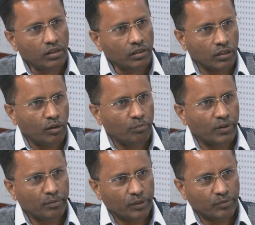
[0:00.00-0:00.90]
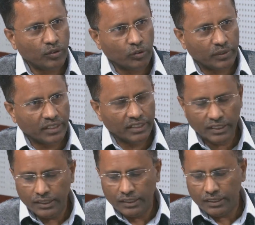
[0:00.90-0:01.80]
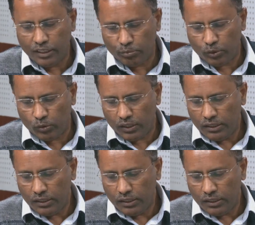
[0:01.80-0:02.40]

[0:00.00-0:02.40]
comply before obtaining the approval.